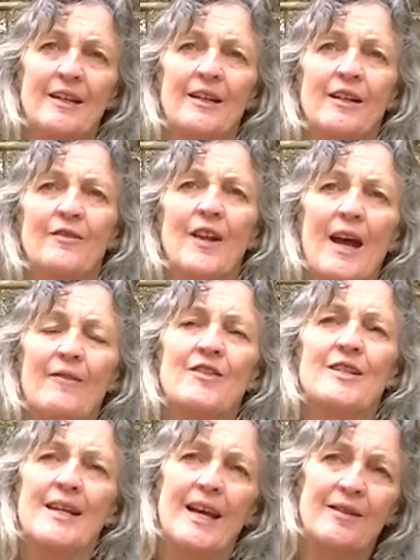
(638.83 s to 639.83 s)
of
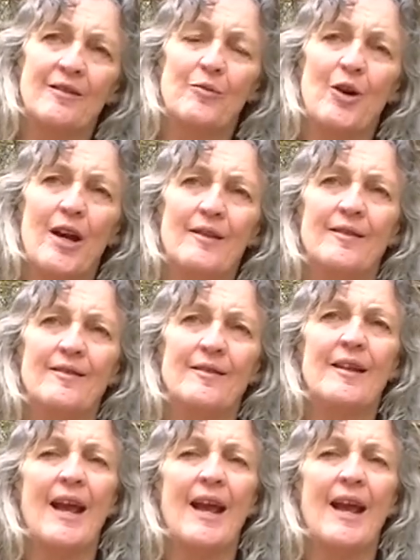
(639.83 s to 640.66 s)
Lafferty Enterprises in